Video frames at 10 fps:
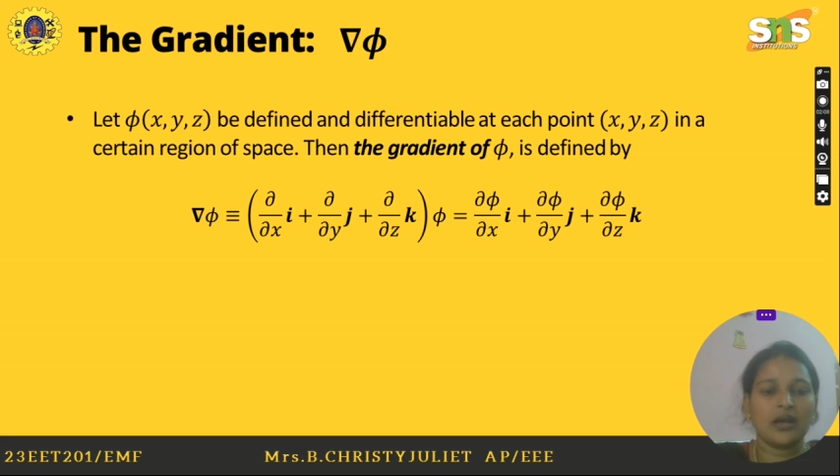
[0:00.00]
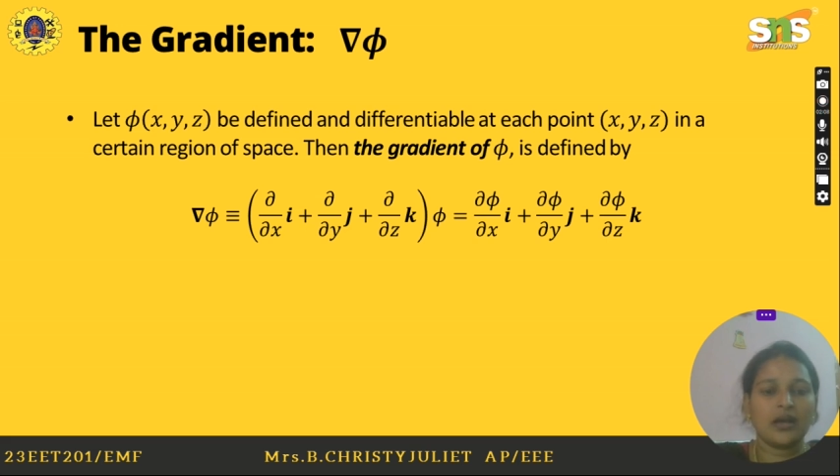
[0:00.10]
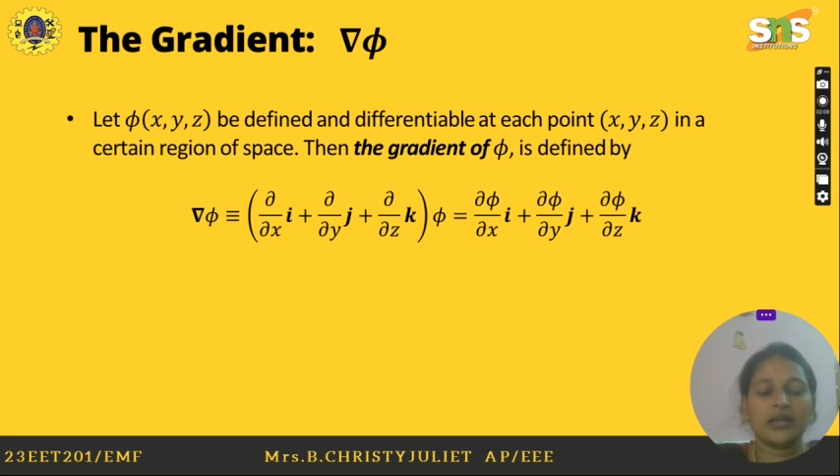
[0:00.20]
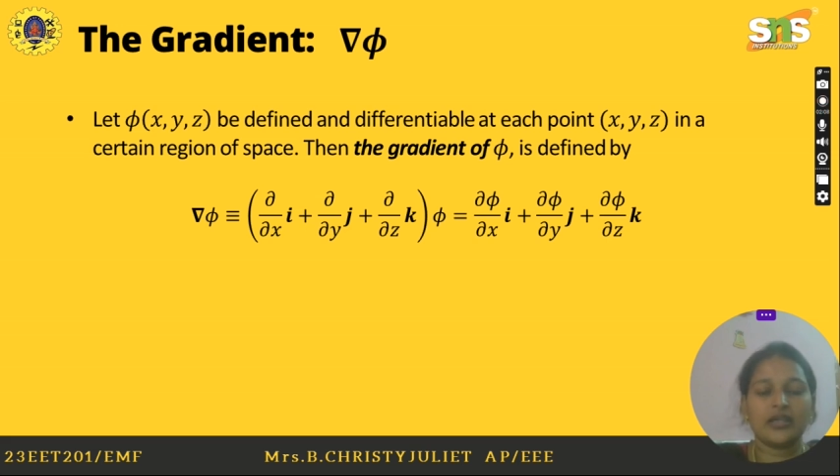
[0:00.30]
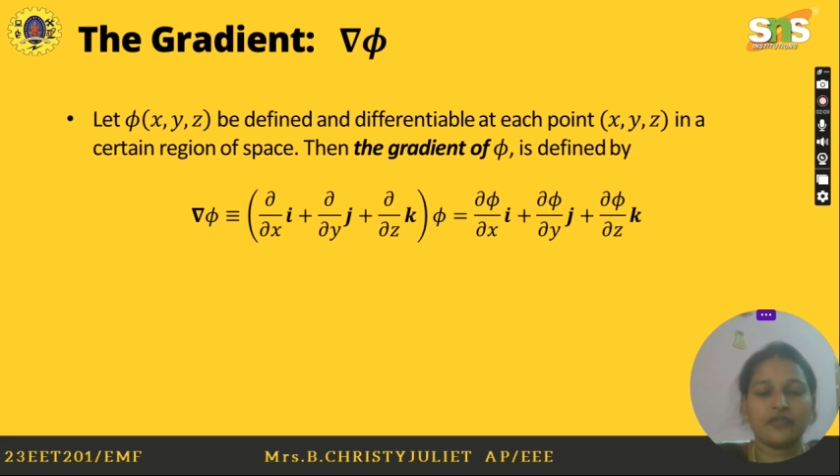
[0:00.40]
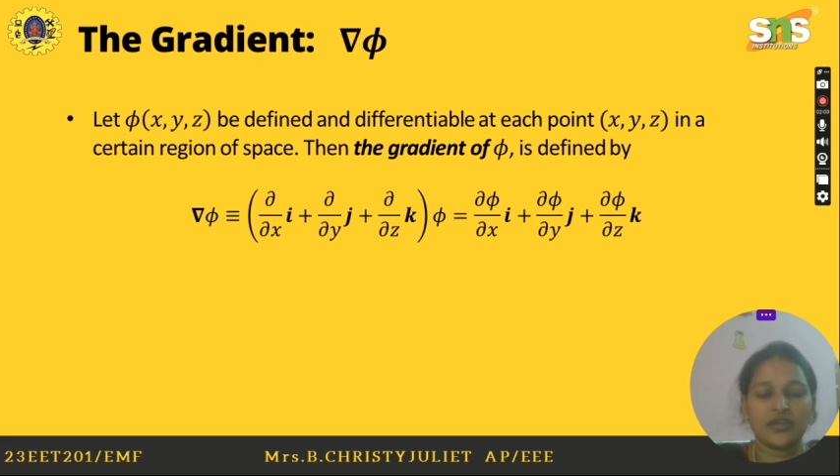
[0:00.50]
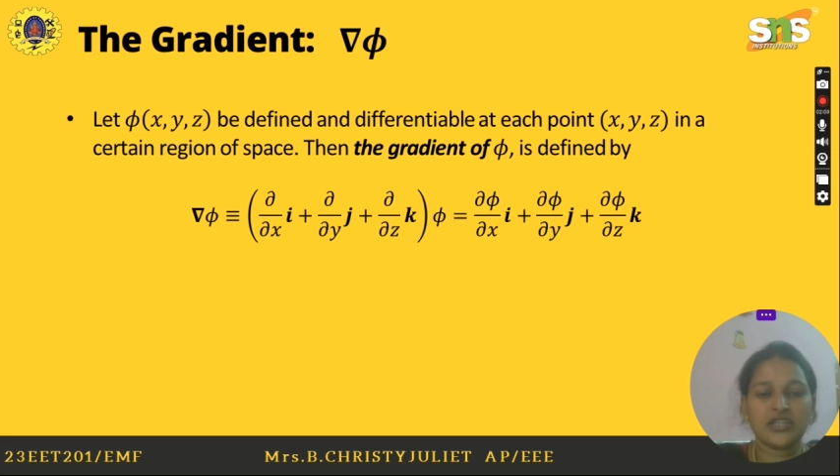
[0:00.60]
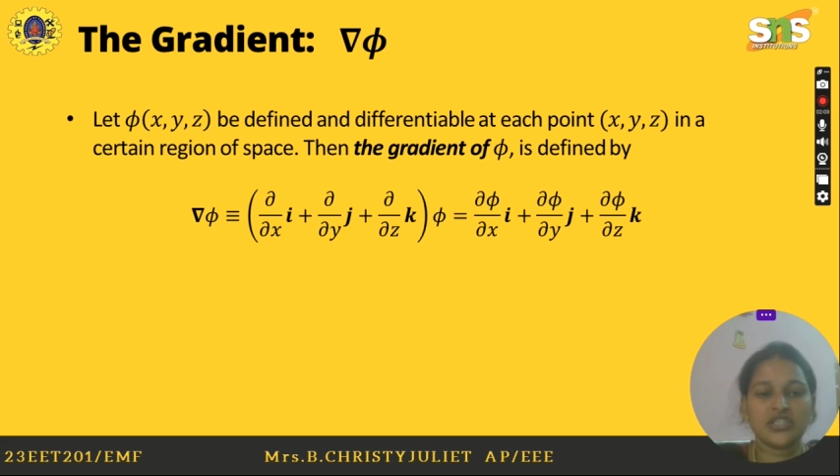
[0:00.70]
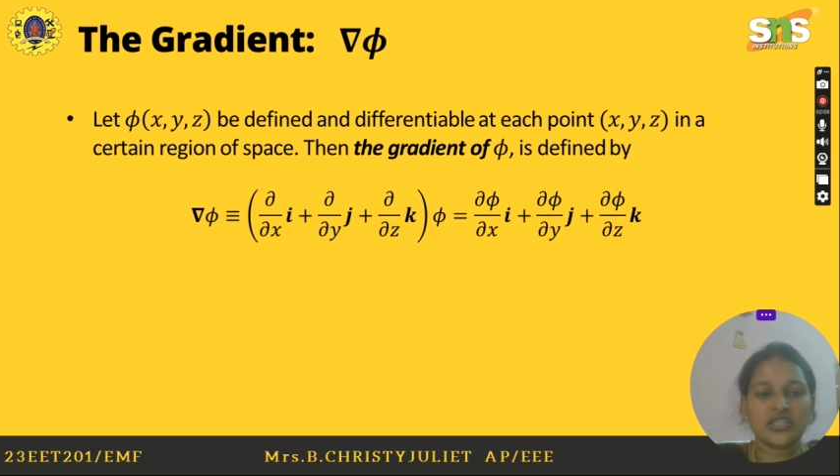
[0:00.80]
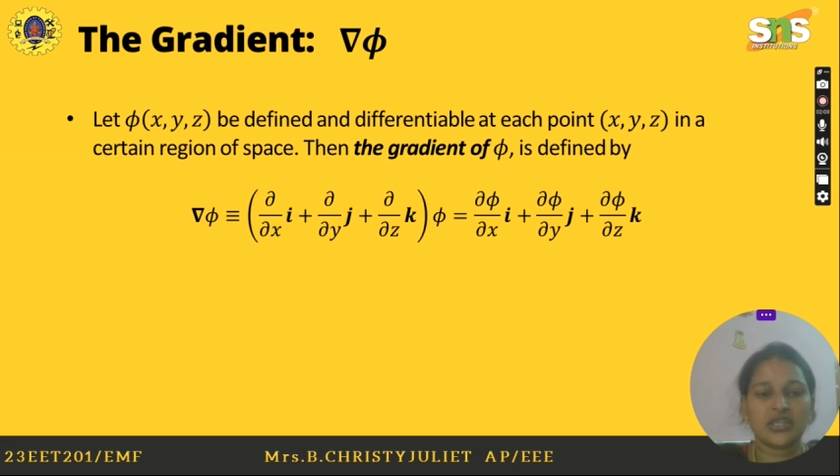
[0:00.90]

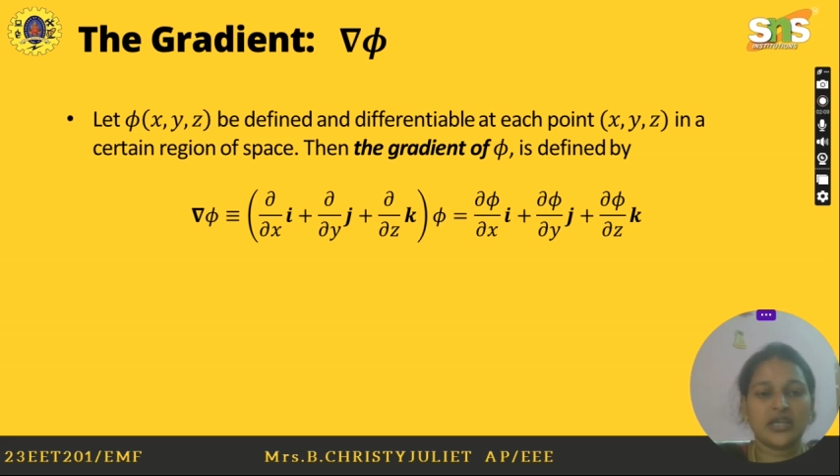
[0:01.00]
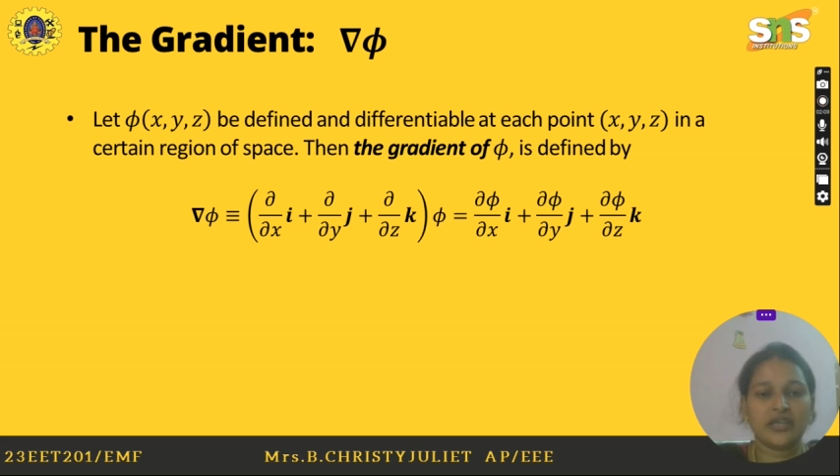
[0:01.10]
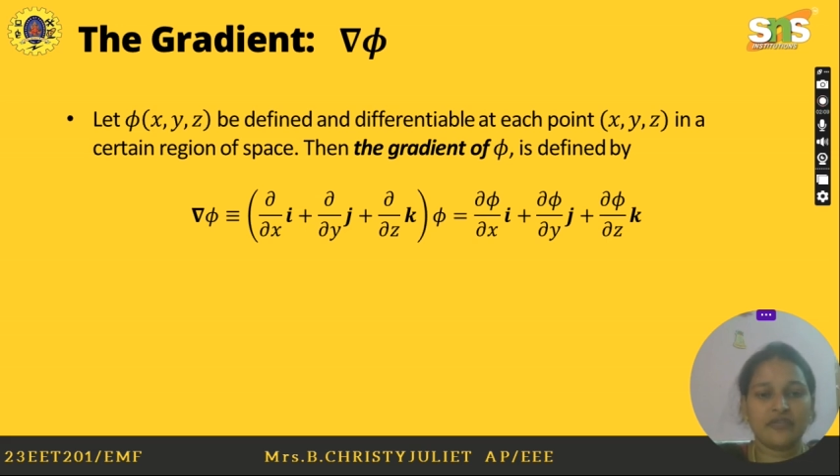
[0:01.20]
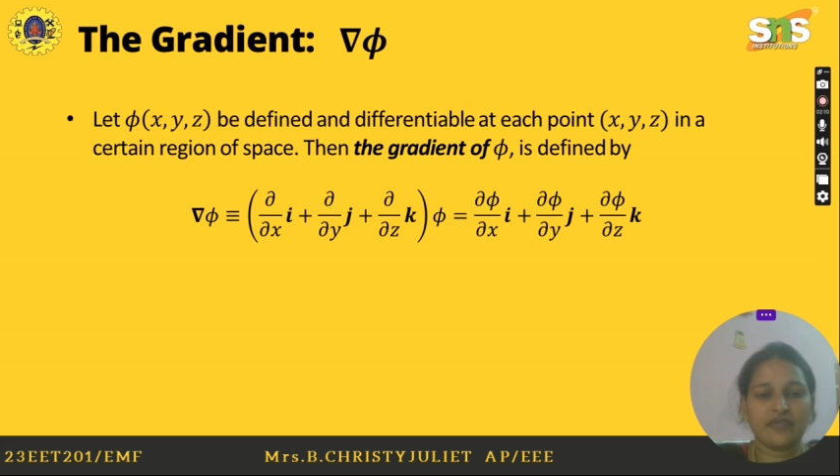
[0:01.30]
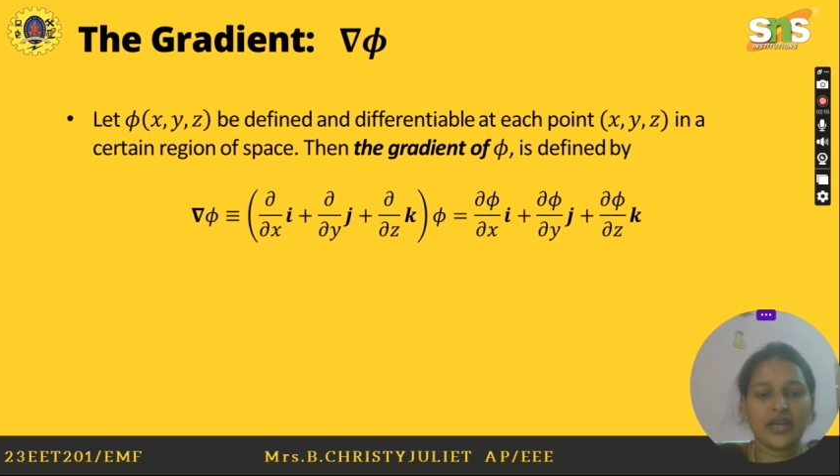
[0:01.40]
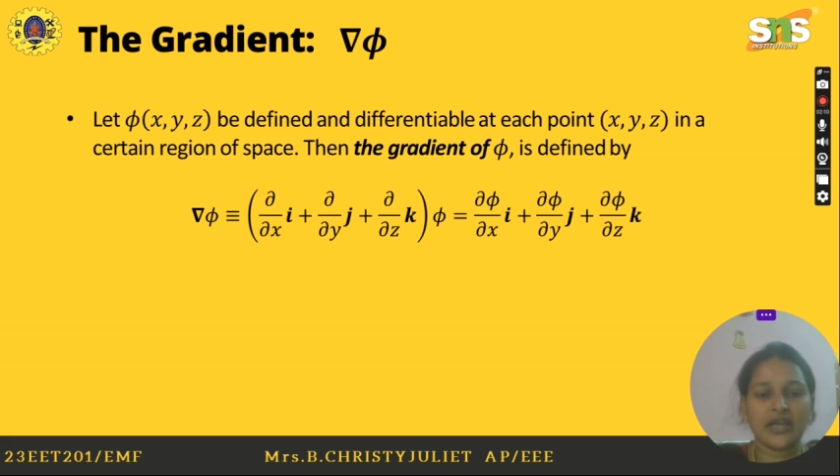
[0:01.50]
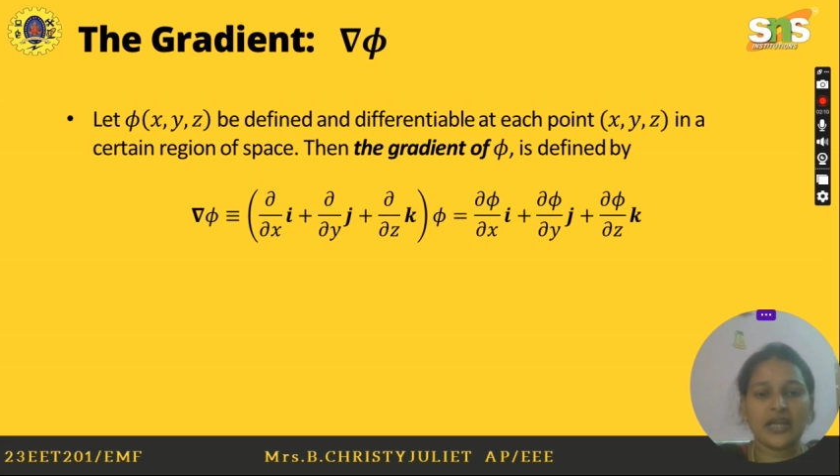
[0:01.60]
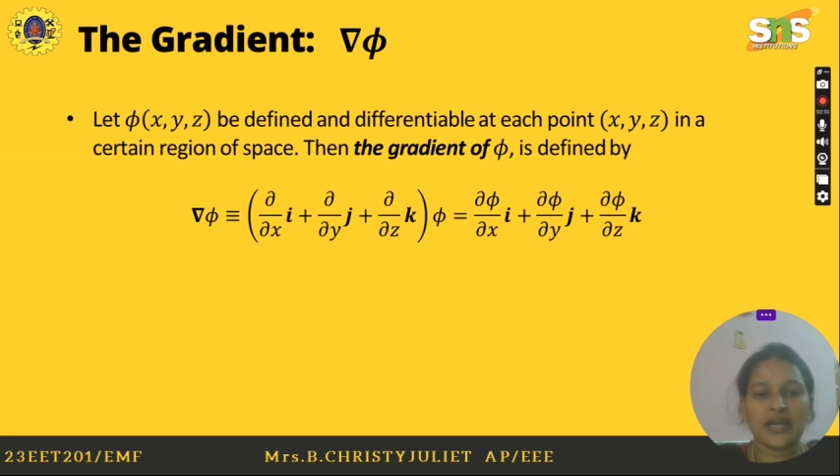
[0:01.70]
defined and